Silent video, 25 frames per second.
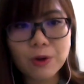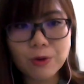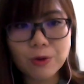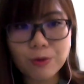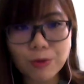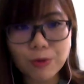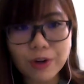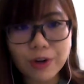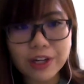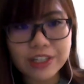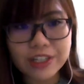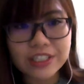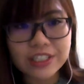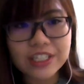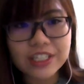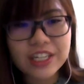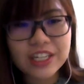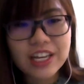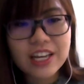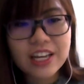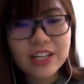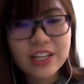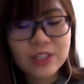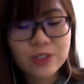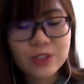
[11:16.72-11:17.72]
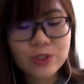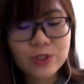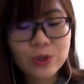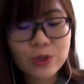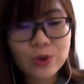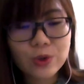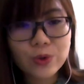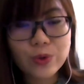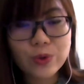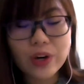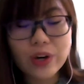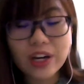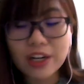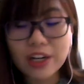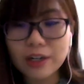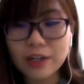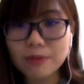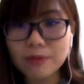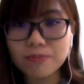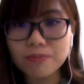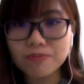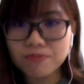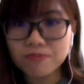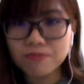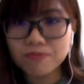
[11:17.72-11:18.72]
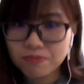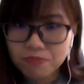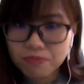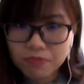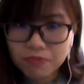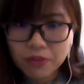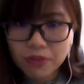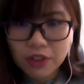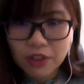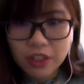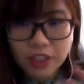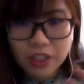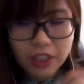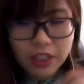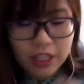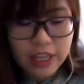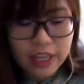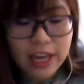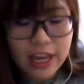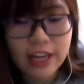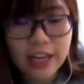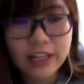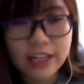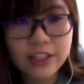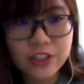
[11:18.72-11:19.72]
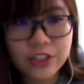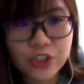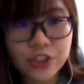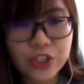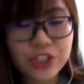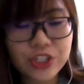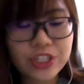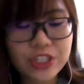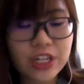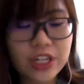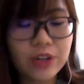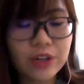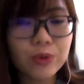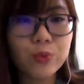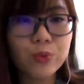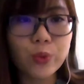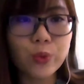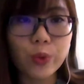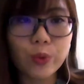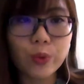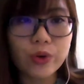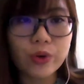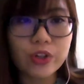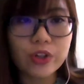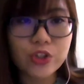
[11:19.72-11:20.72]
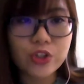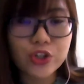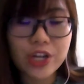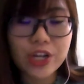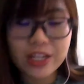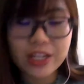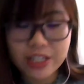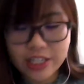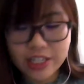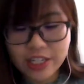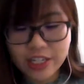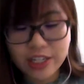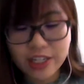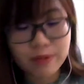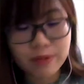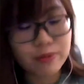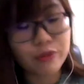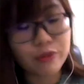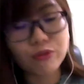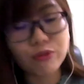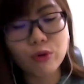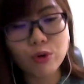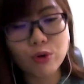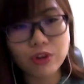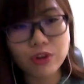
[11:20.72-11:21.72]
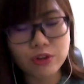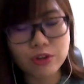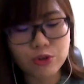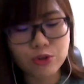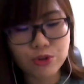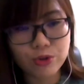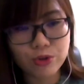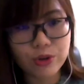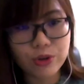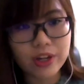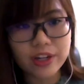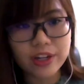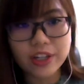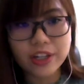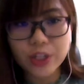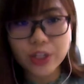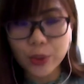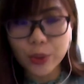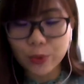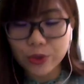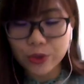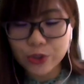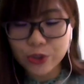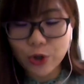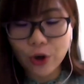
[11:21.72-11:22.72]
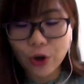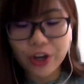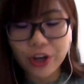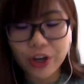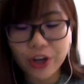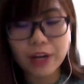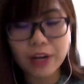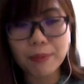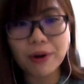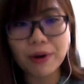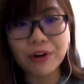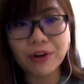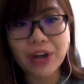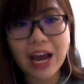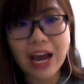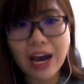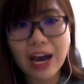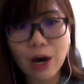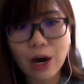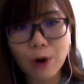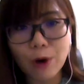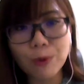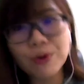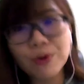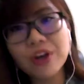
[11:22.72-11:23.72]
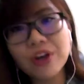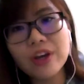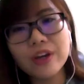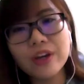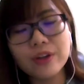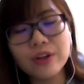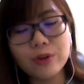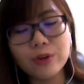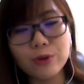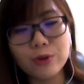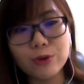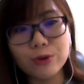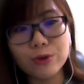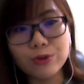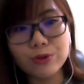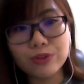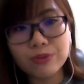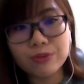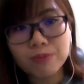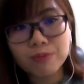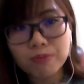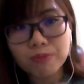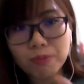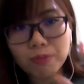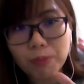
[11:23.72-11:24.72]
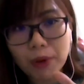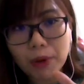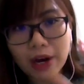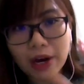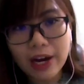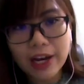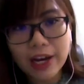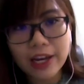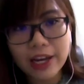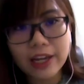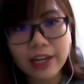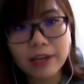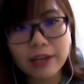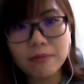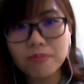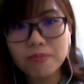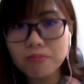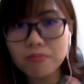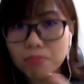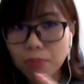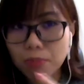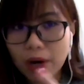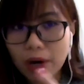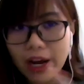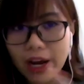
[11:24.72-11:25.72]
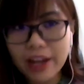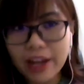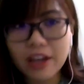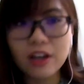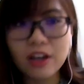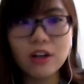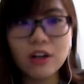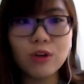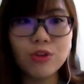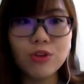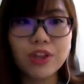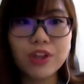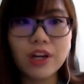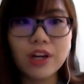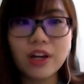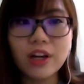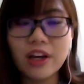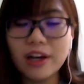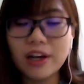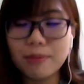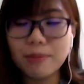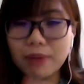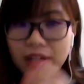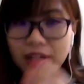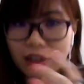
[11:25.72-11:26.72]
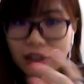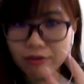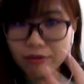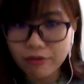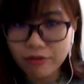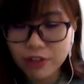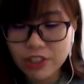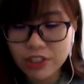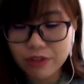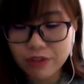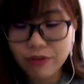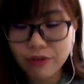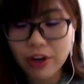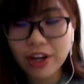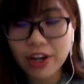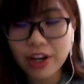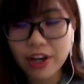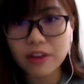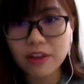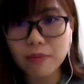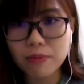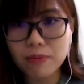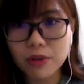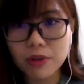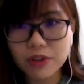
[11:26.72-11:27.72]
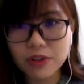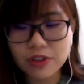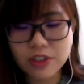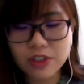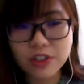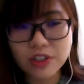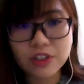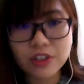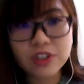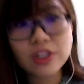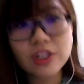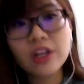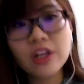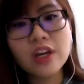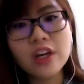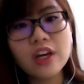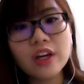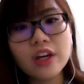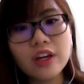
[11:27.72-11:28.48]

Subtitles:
Right. So Alan, just now we were chatting before the show, and then you were talking about how, by buying a clothing line, by diversifying the business,